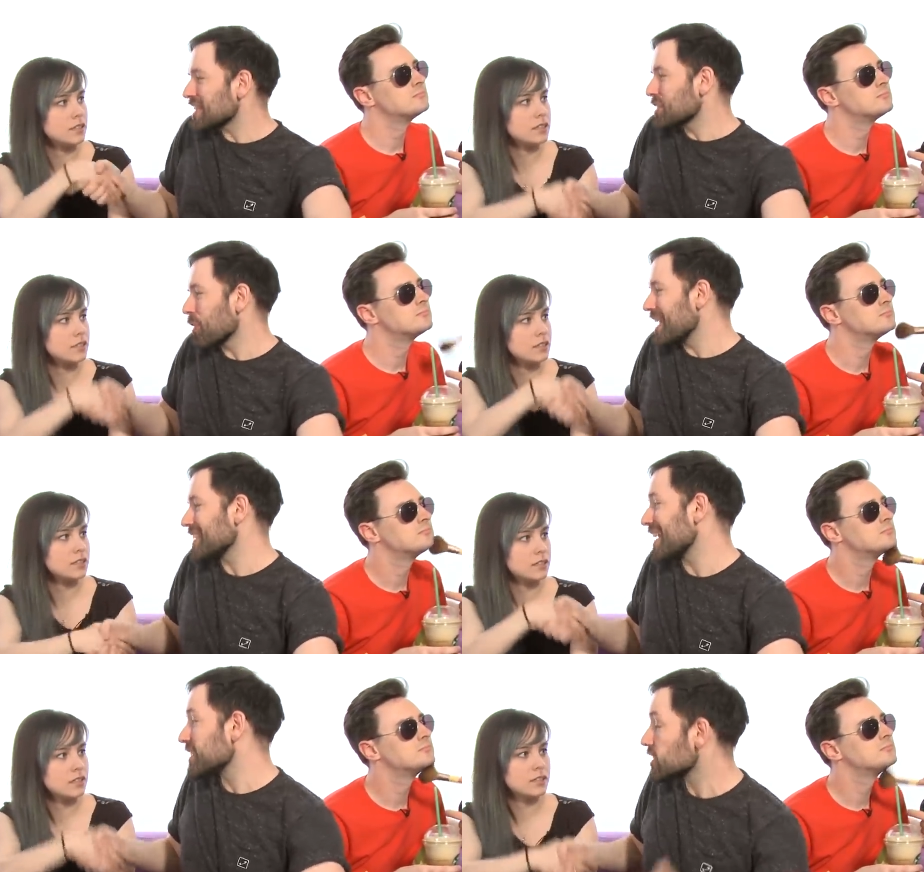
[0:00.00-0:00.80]

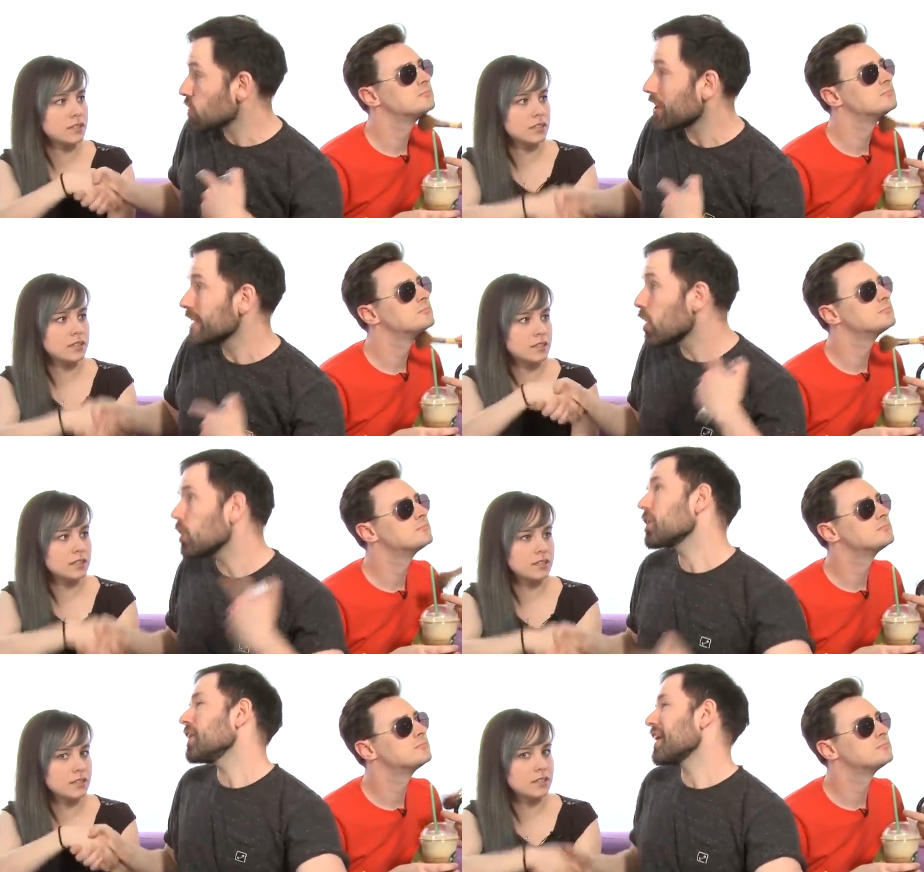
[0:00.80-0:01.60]
Speaker 1: Westaway's agent. Sorry, he
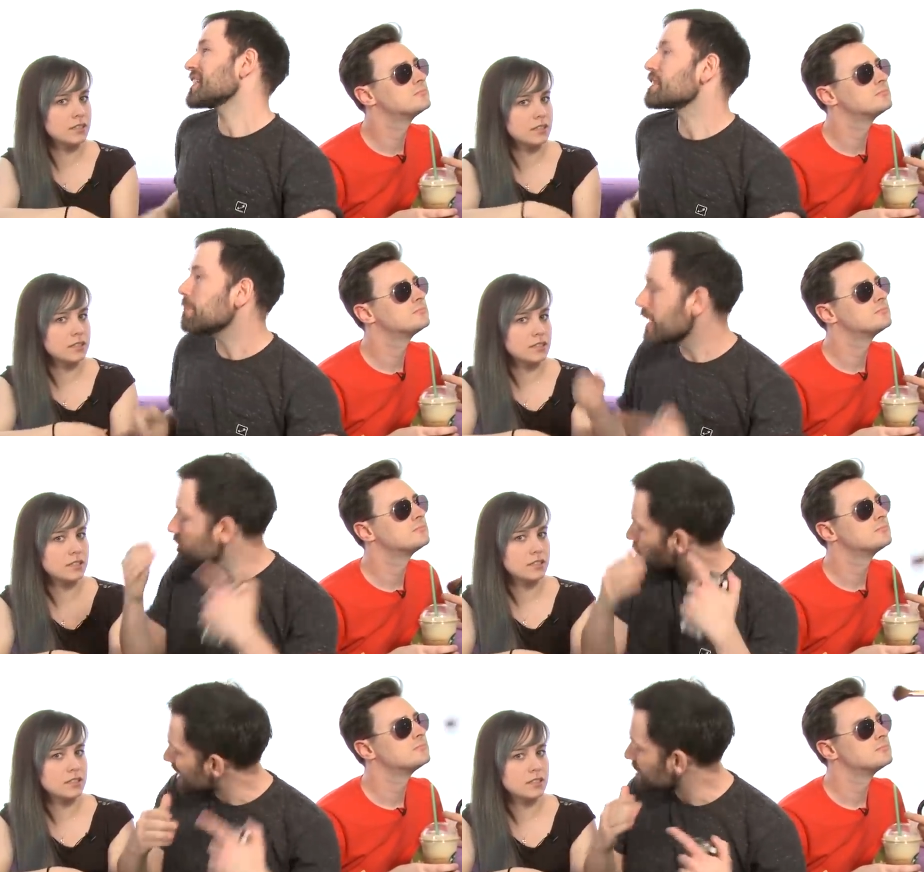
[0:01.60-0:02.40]
no longer likes to
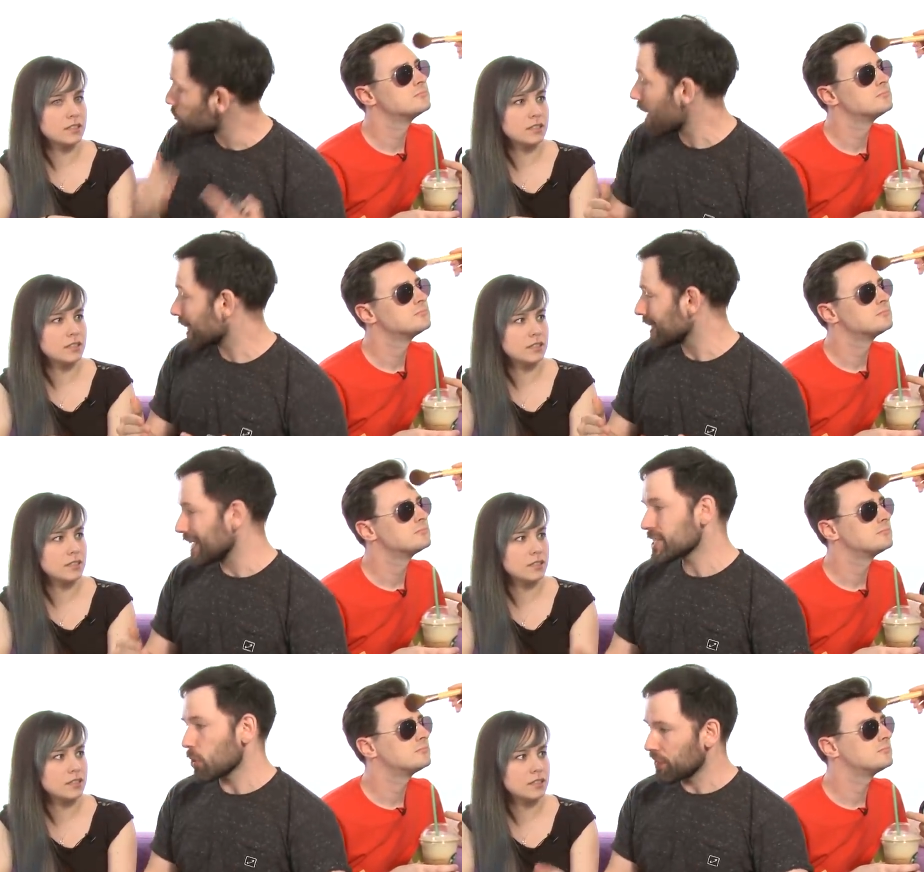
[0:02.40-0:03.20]
be addressed
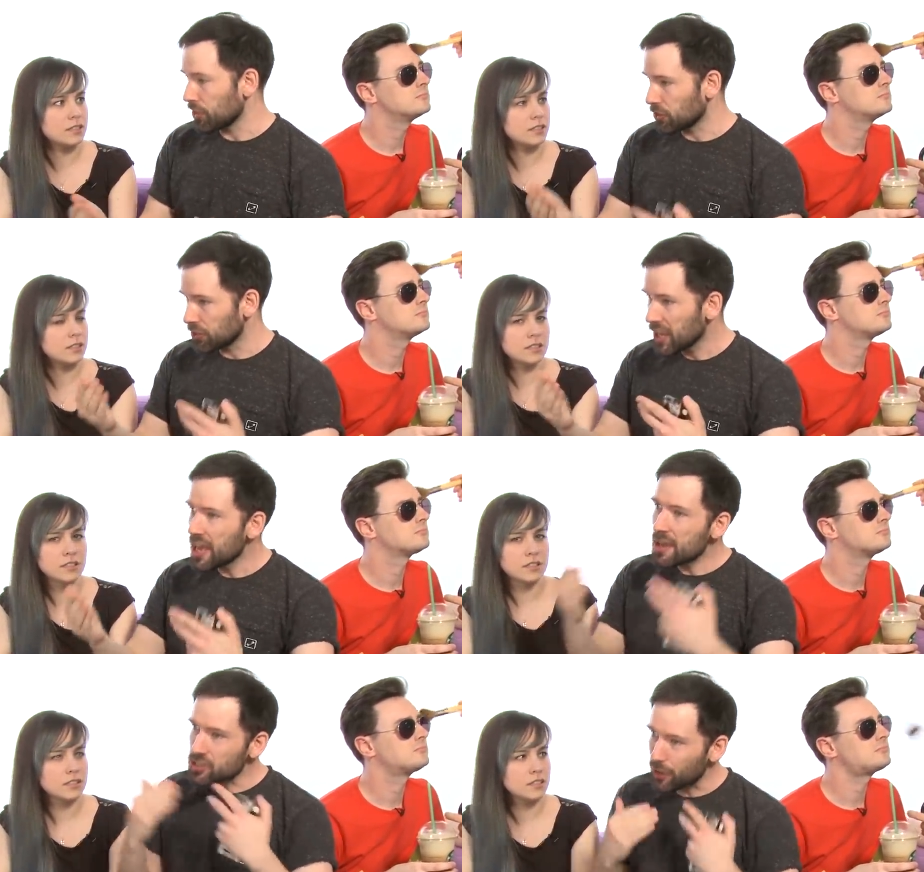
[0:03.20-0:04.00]
directly, so if you could
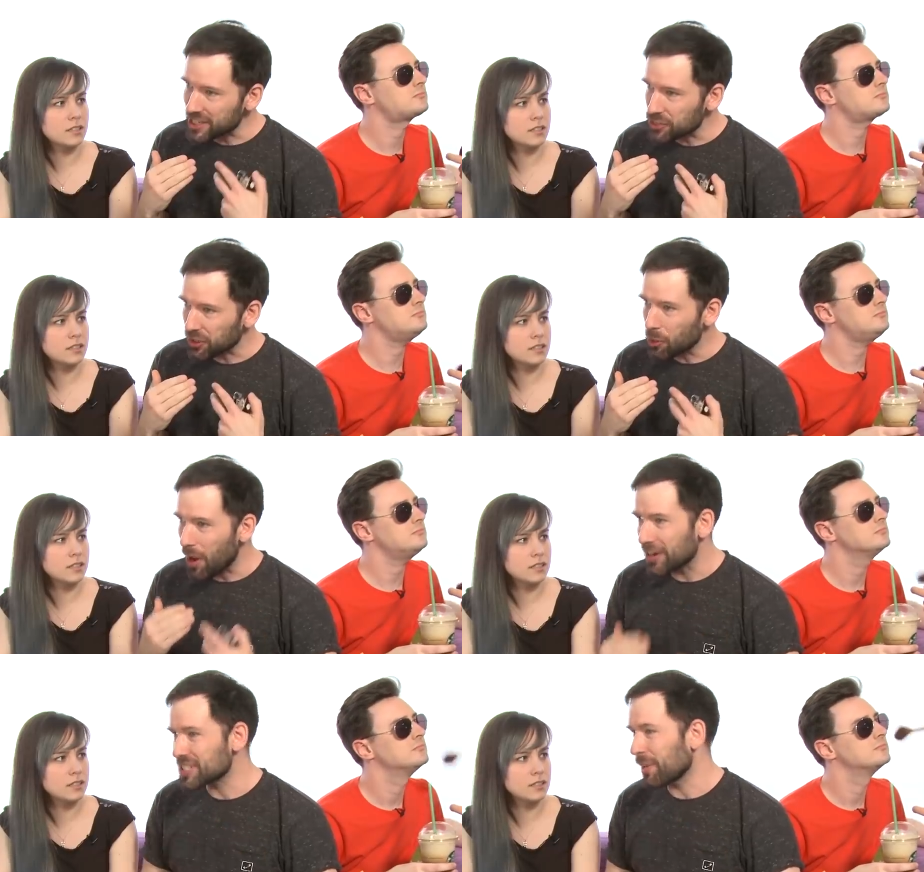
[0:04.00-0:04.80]
direct your
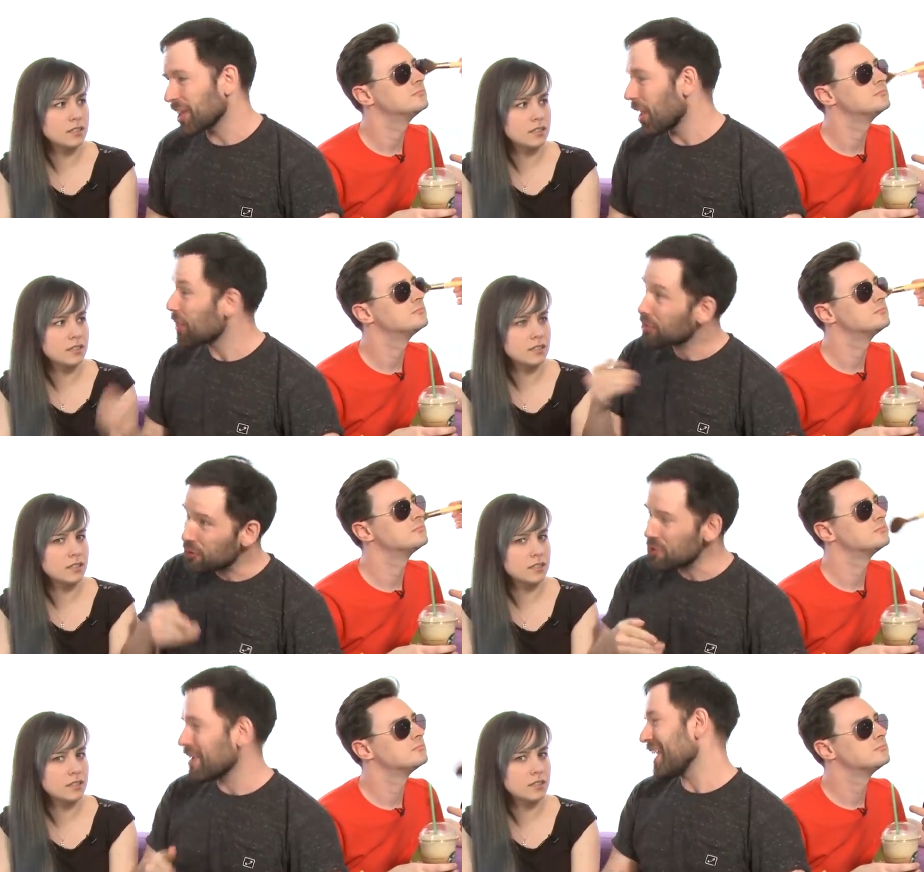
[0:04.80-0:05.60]
inquiries to my client
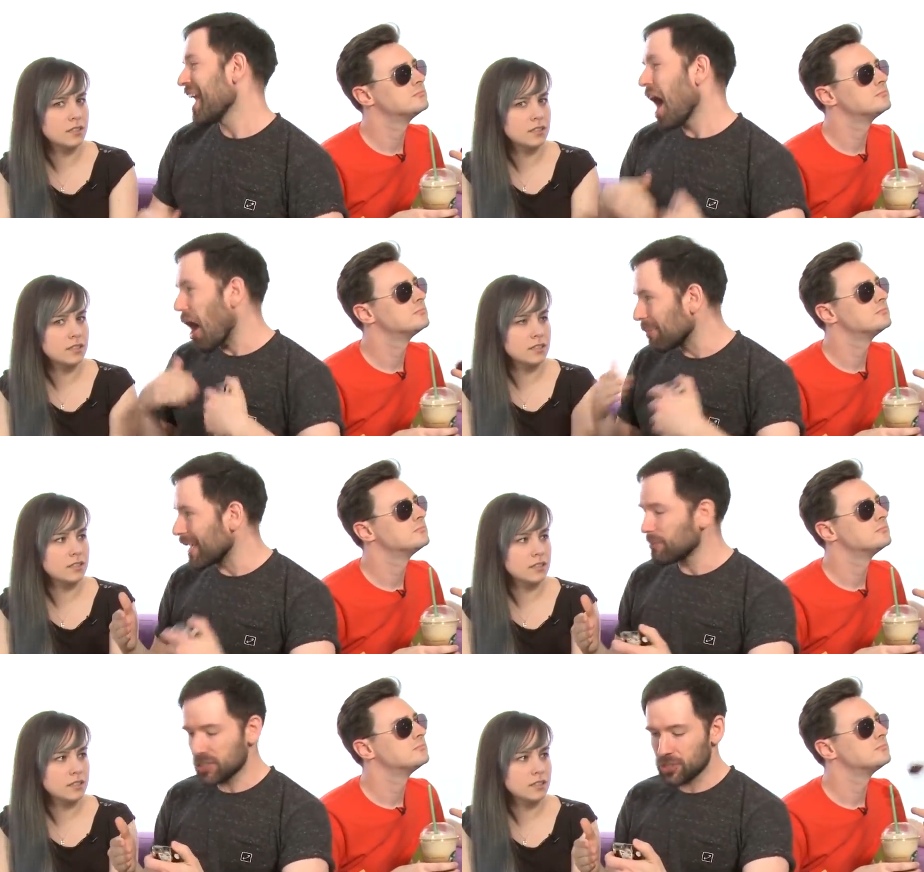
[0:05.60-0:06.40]
through me, I'll
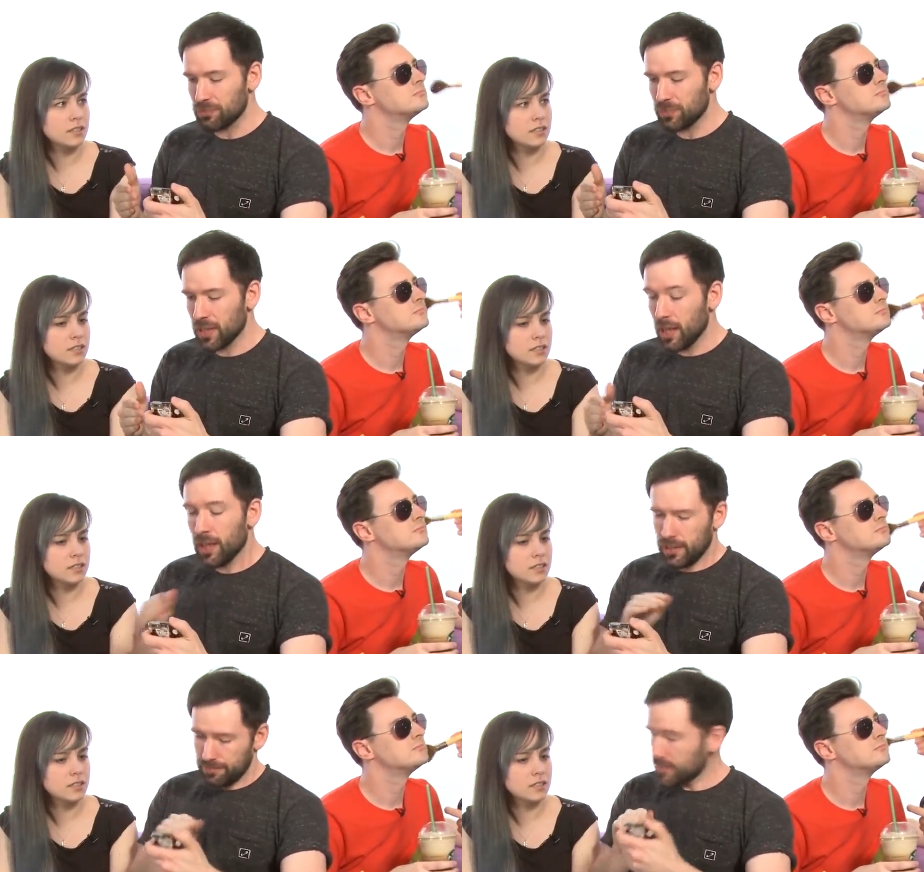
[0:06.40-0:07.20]
be able to.
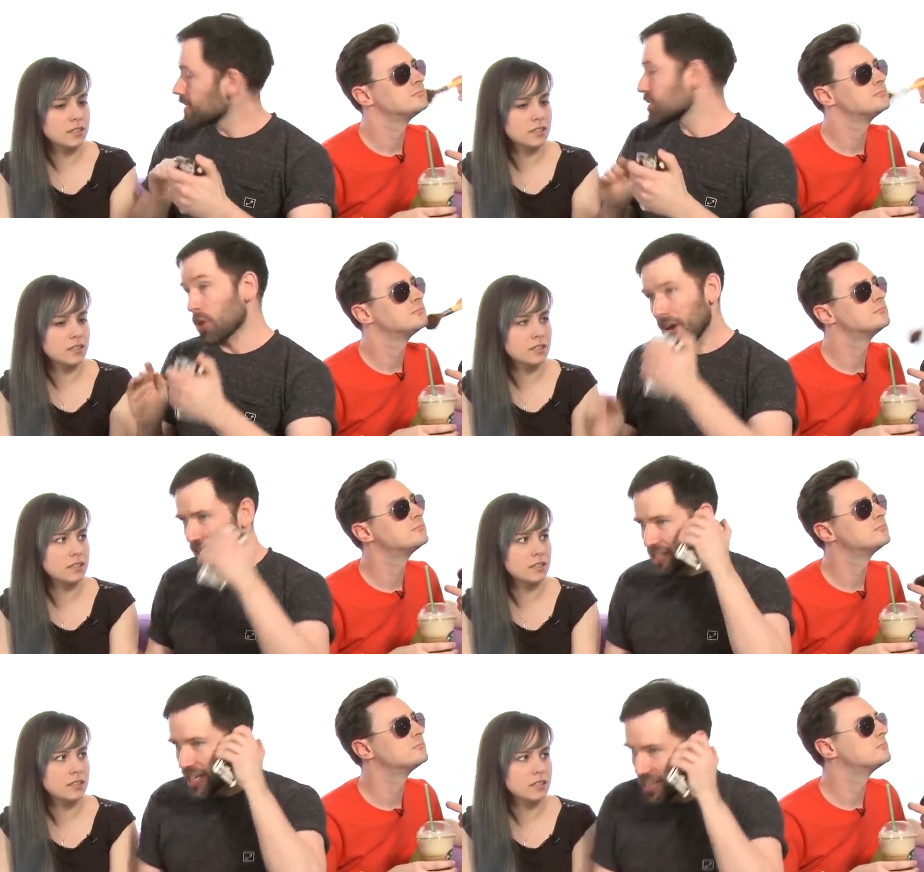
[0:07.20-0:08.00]
Sorry,
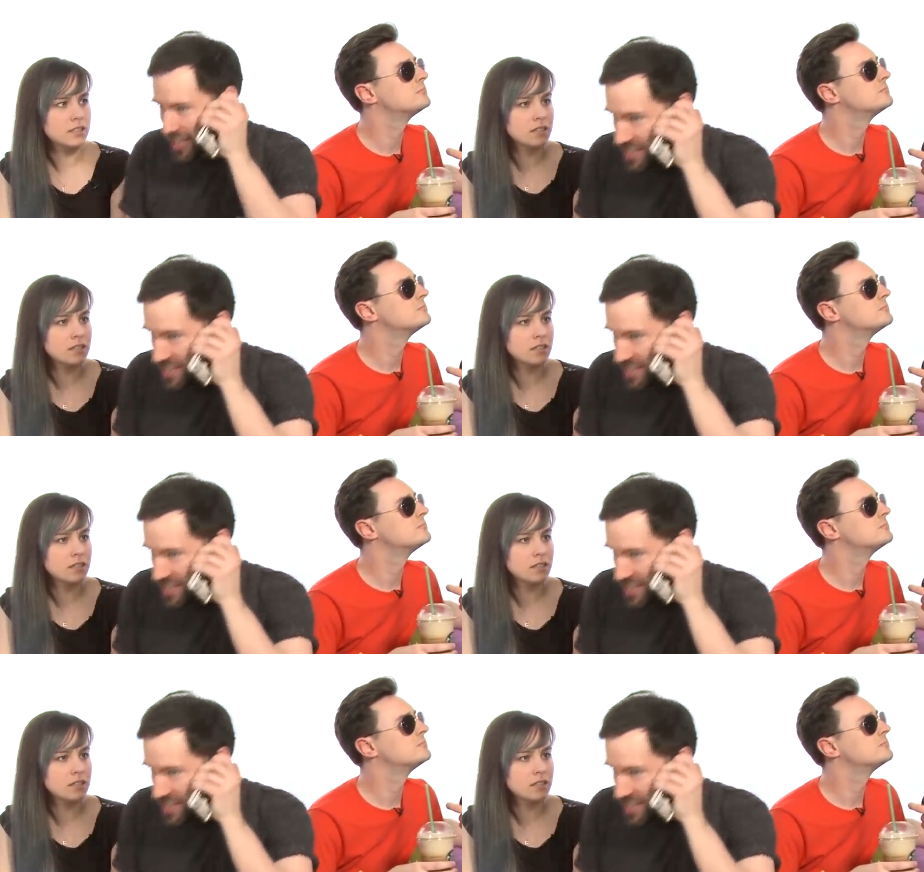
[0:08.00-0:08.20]
I've got to take